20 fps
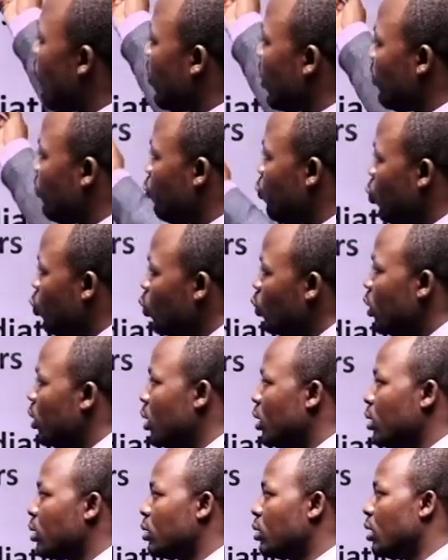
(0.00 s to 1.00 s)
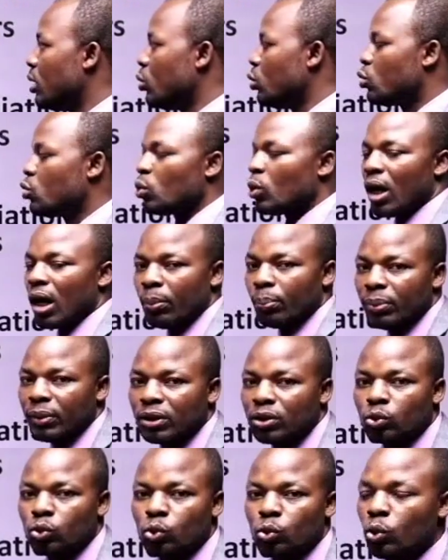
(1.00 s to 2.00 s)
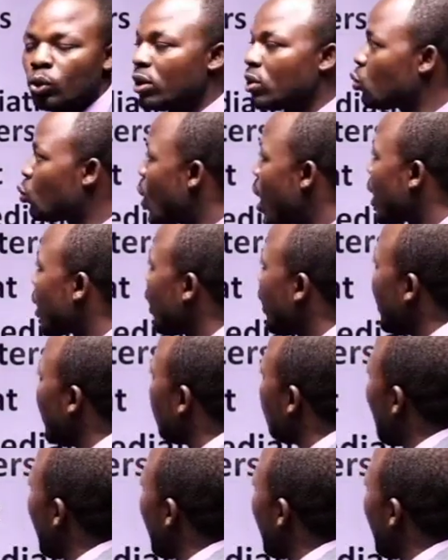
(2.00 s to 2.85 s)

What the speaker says: very few. They used to help it to do its work. And